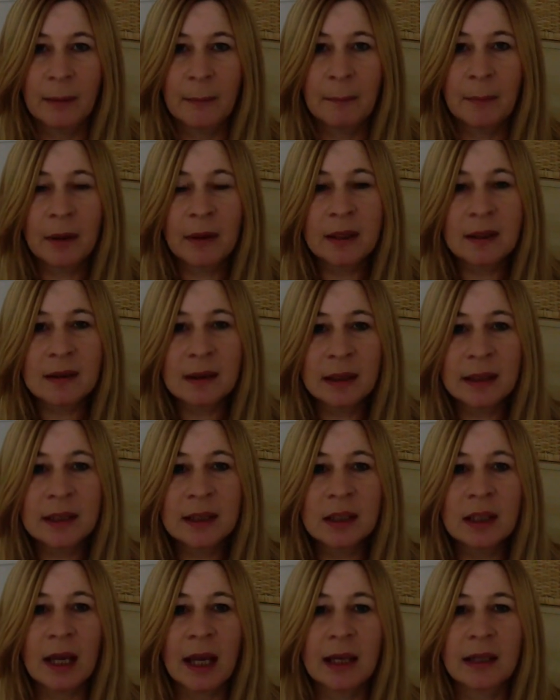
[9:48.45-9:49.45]
But this
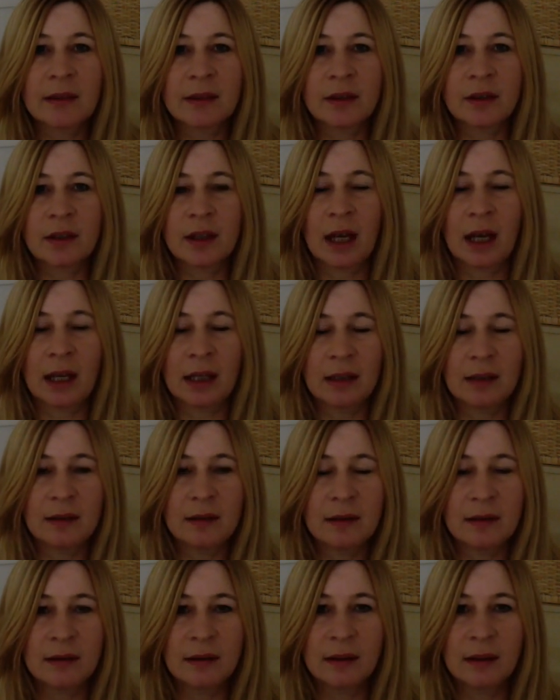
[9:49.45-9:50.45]
little
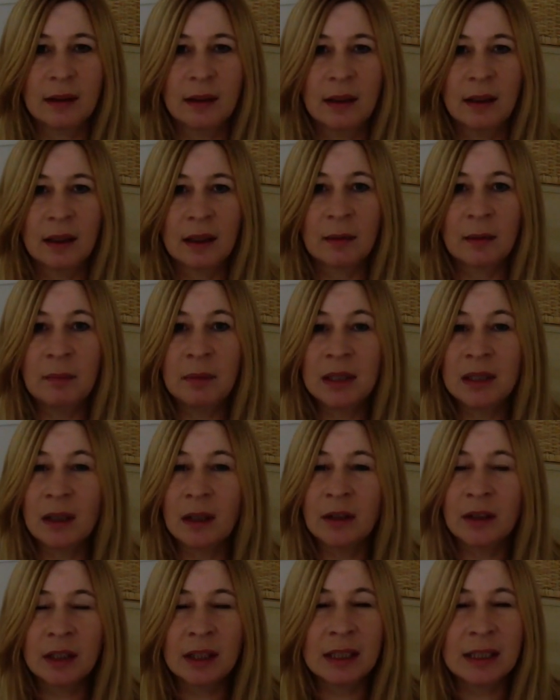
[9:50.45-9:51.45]
exercise can be
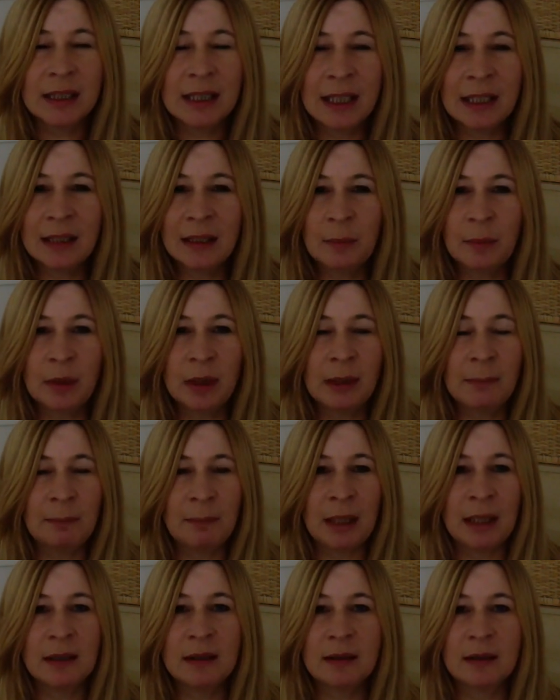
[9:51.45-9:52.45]
done on a daily
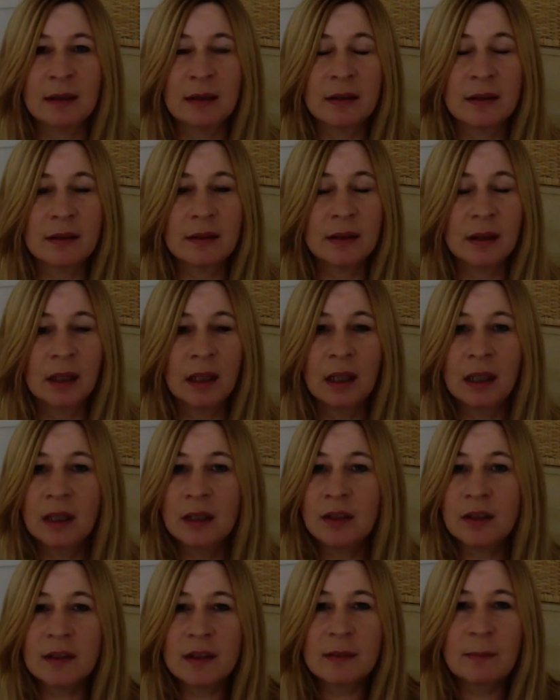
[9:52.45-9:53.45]
basis,
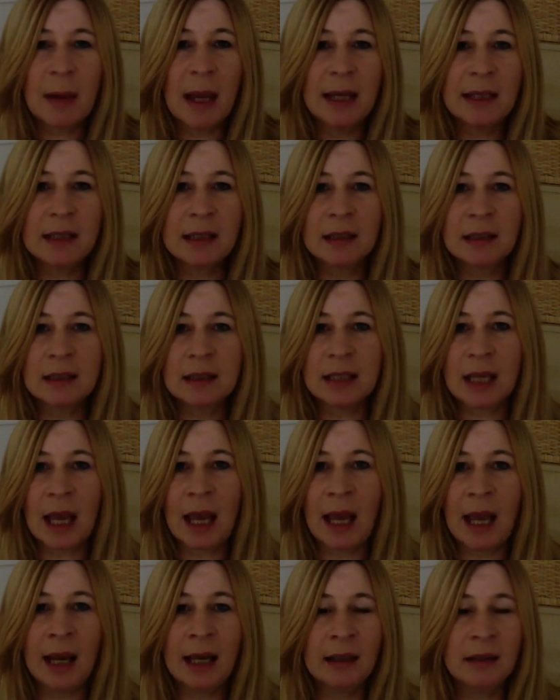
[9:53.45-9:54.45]
just spending
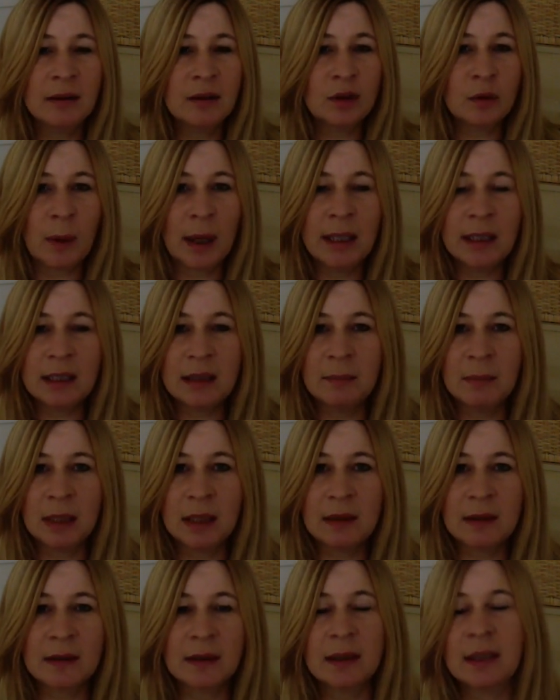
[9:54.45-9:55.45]
10-20
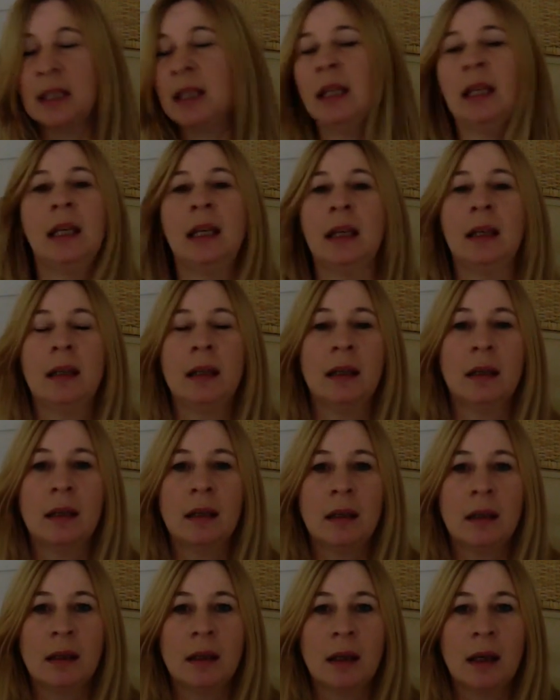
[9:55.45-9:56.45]
minutes a day
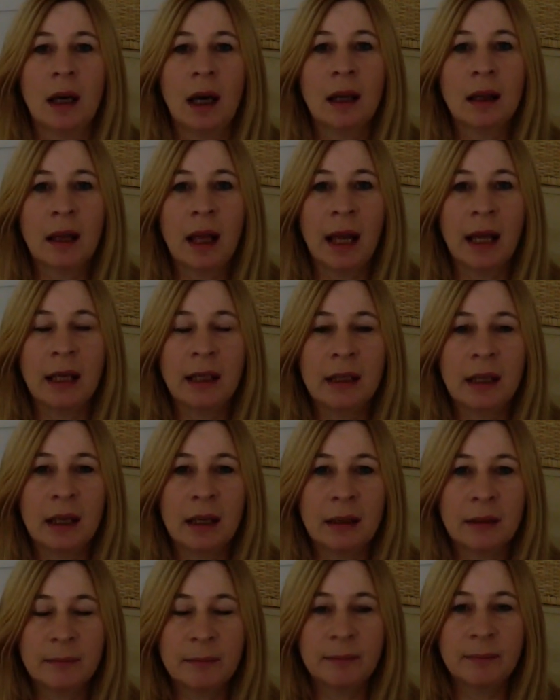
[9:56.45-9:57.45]

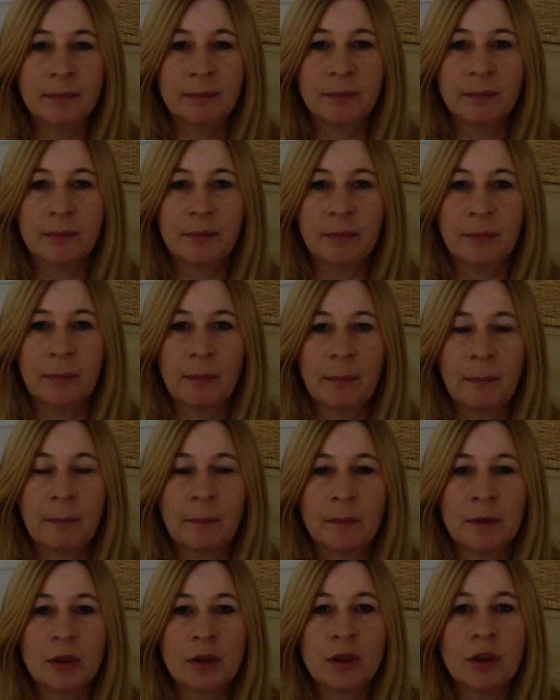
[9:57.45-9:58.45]
aligning
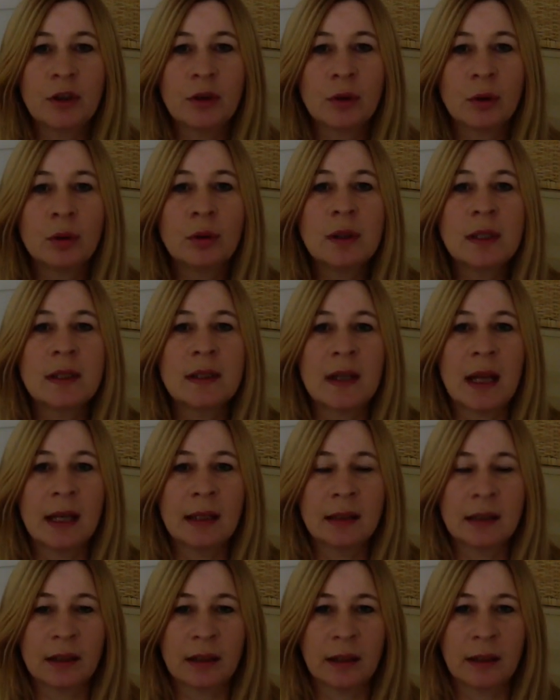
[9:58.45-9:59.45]
to your own
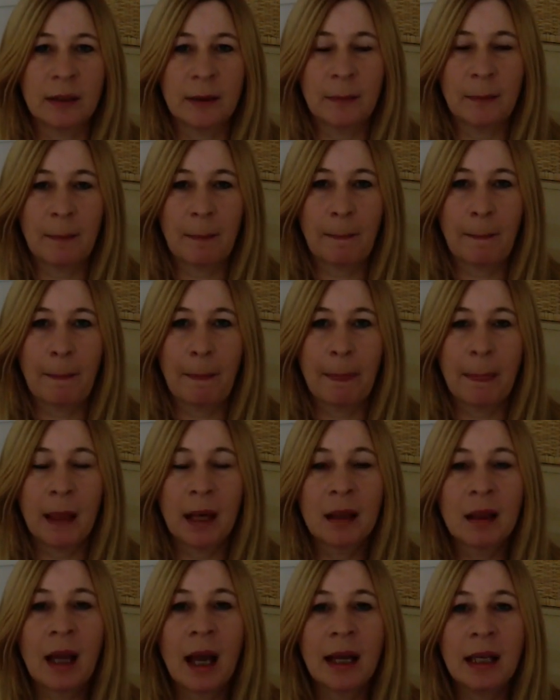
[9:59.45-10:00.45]
centre
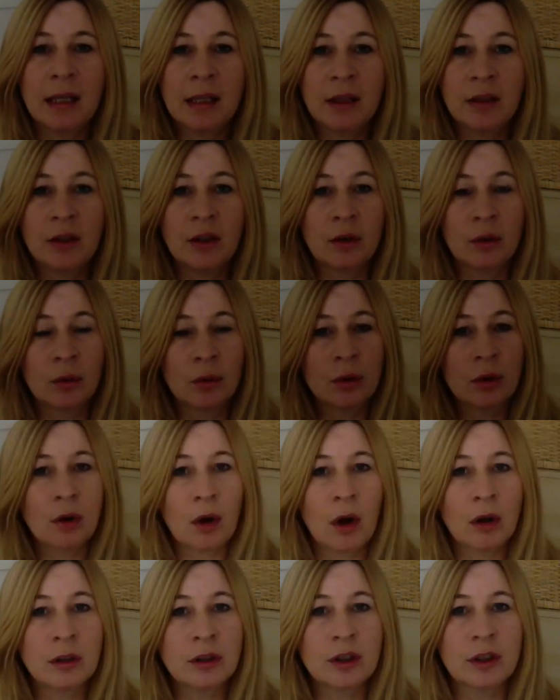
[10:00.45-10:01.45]
aligning your own
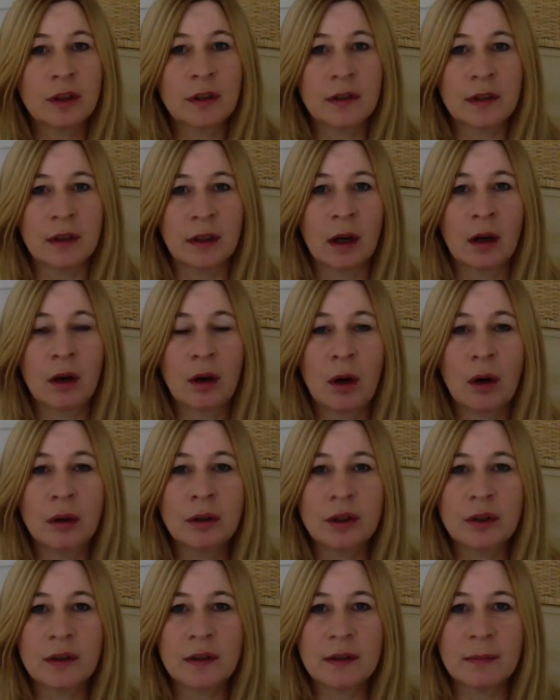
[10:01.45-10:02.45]
conscious and
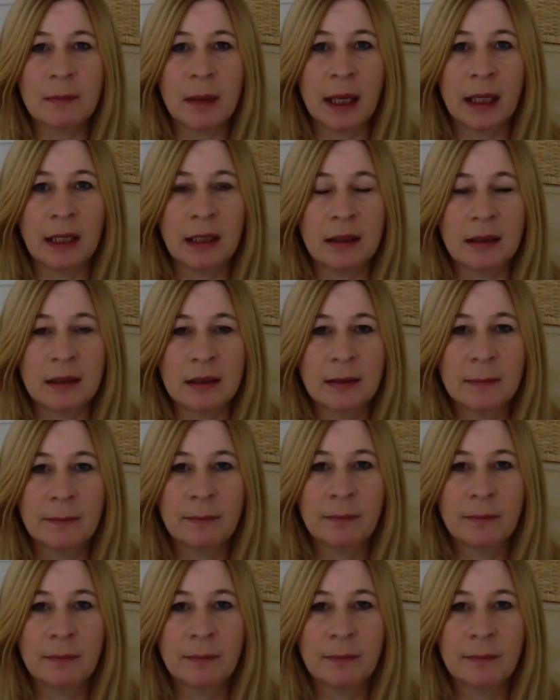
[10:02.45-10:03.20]
unconscious mind